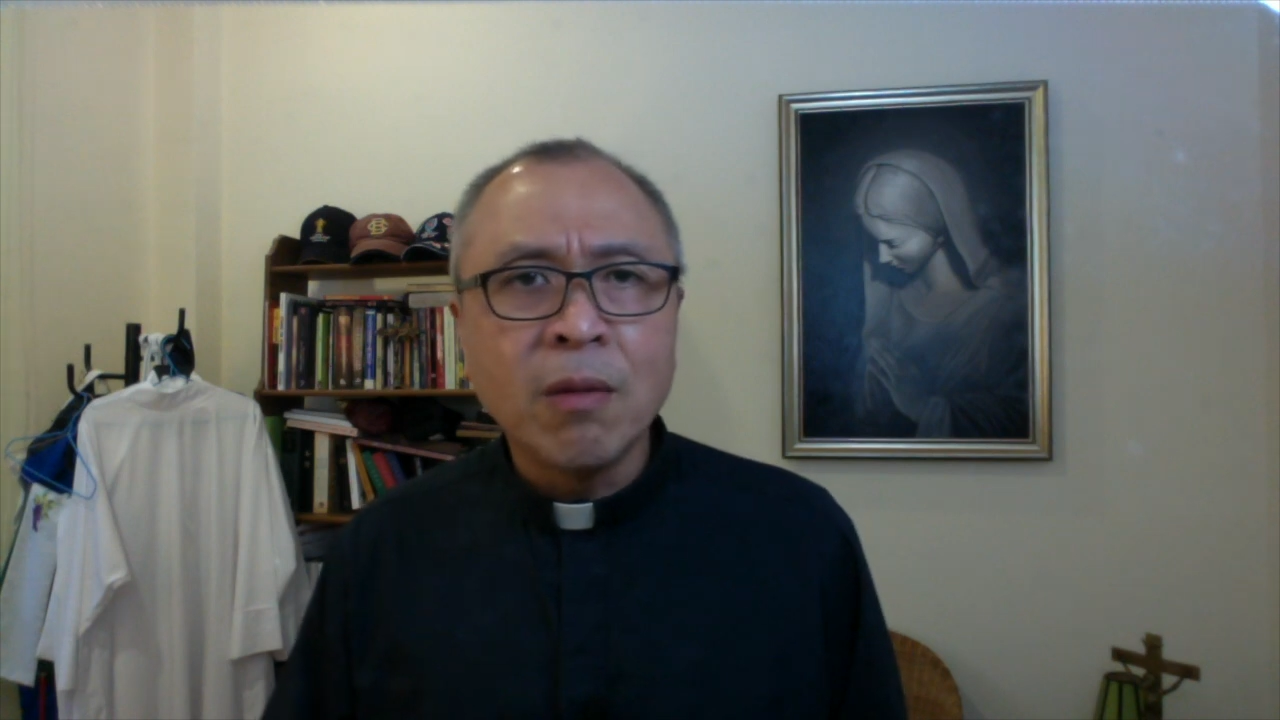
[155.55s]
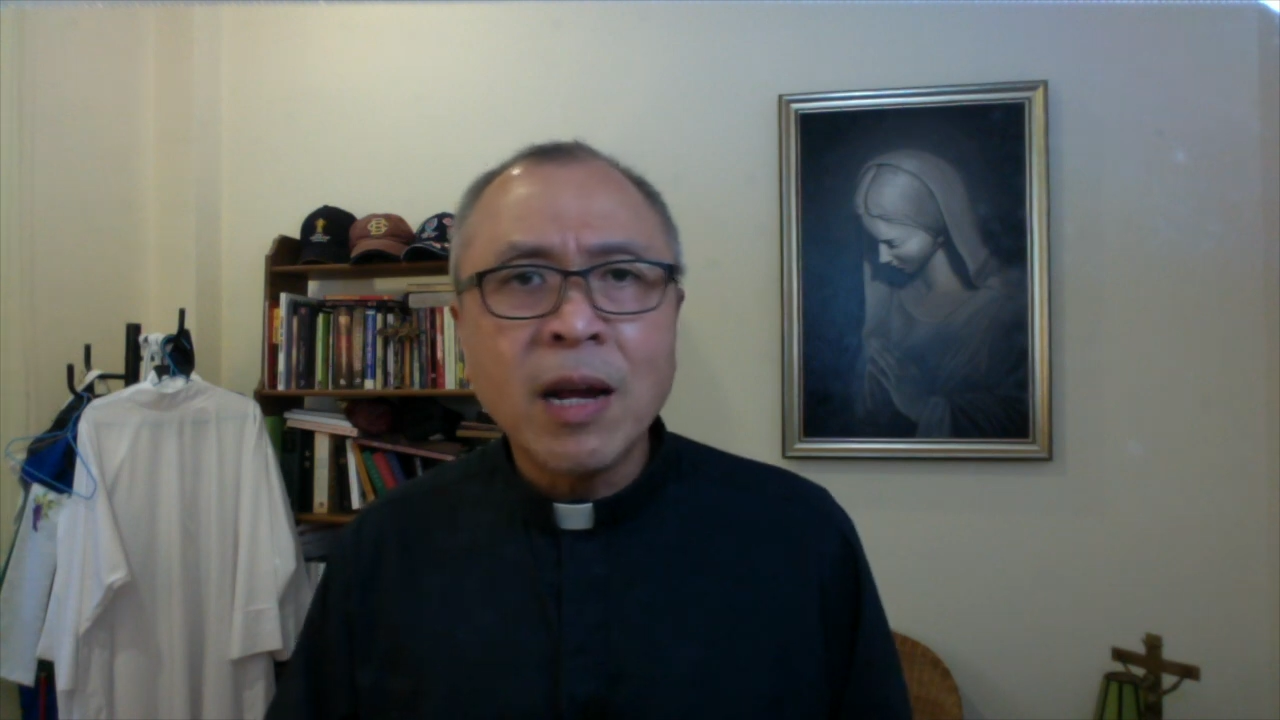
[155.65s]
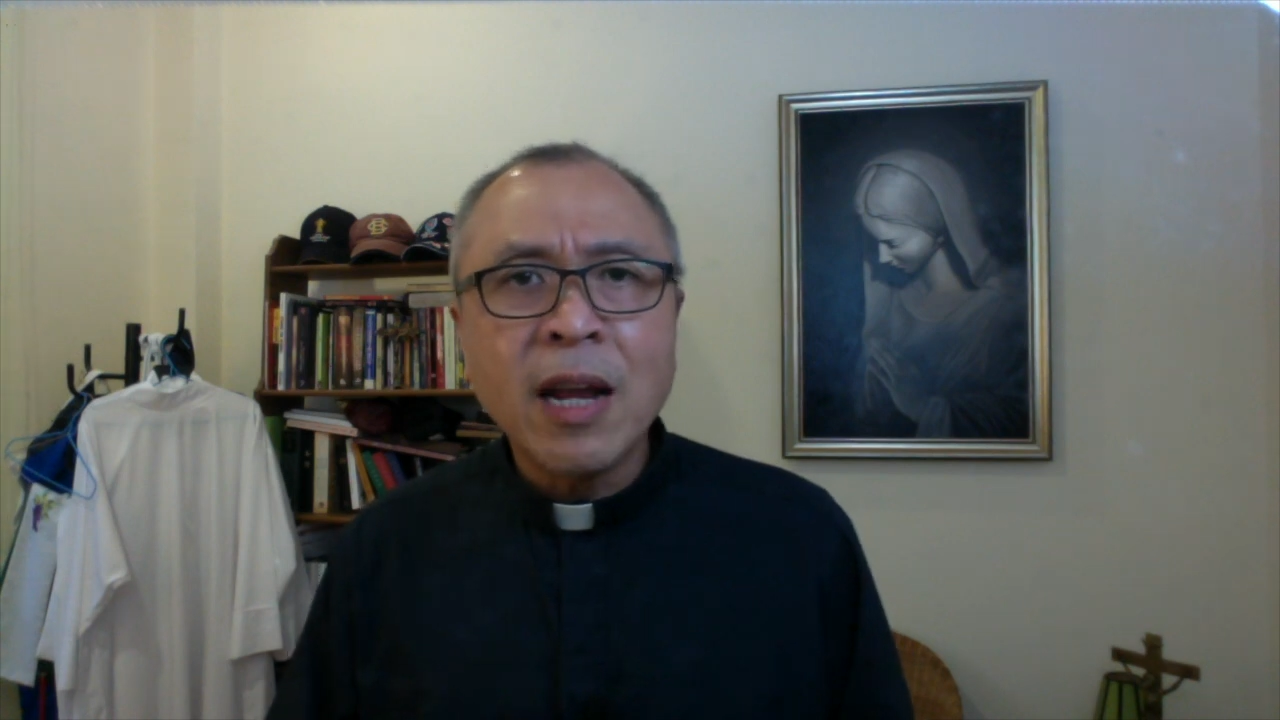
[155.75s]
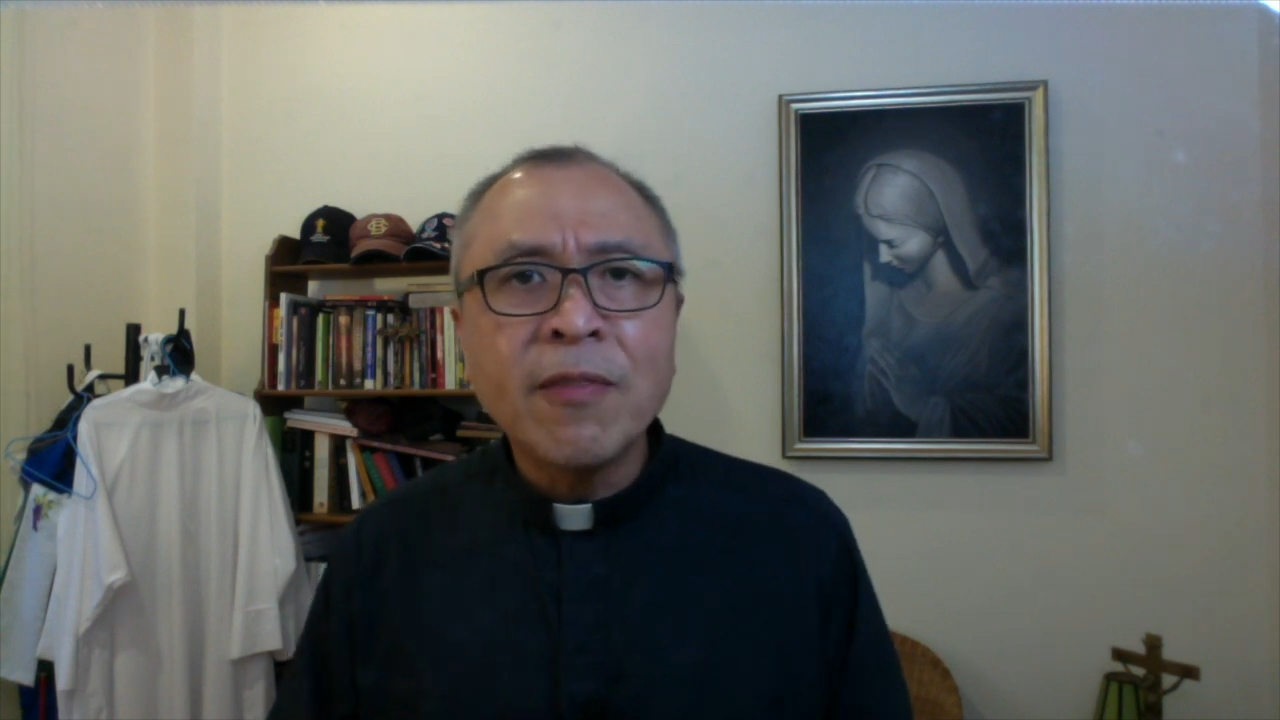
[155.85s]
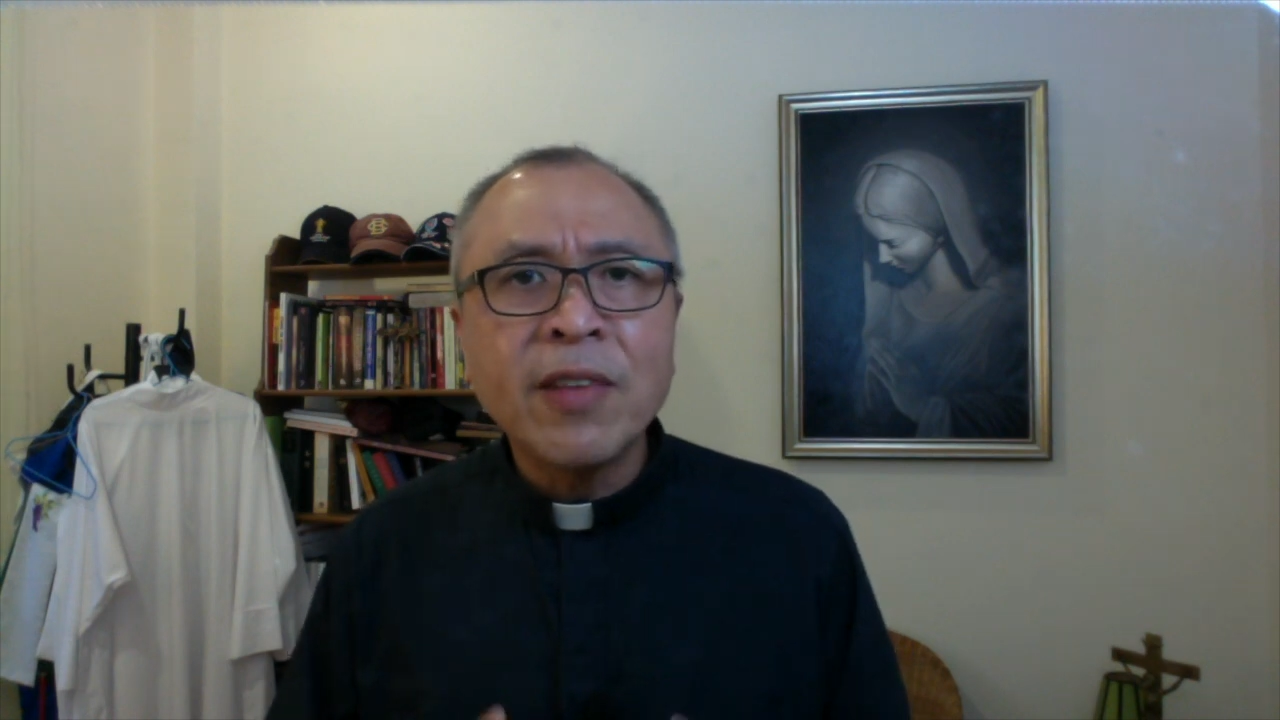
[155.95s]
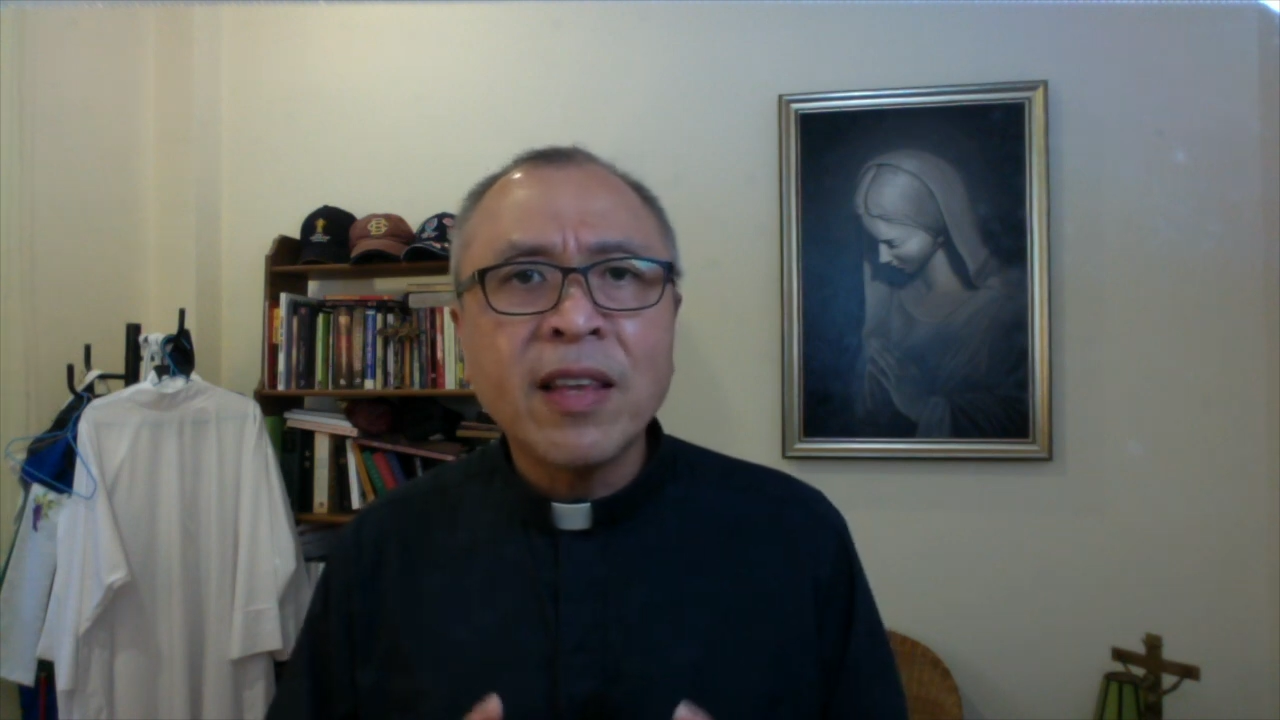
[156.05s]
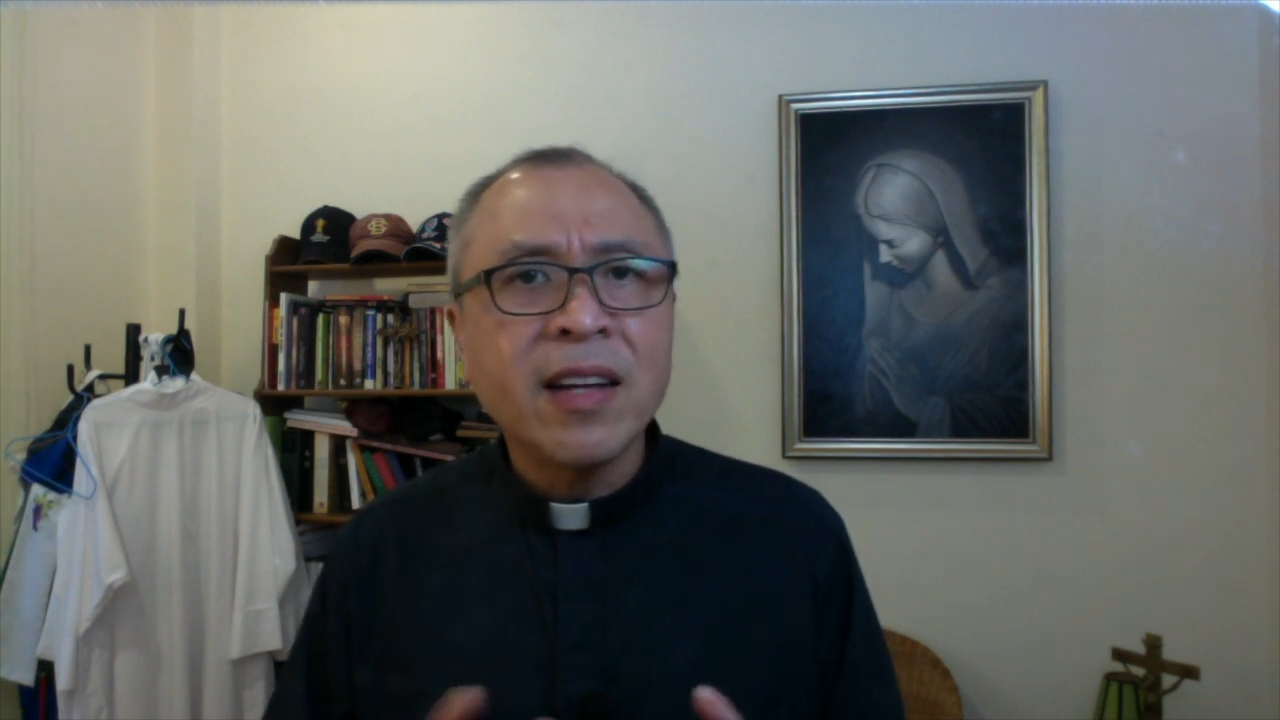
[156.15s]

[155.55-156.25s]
whenever the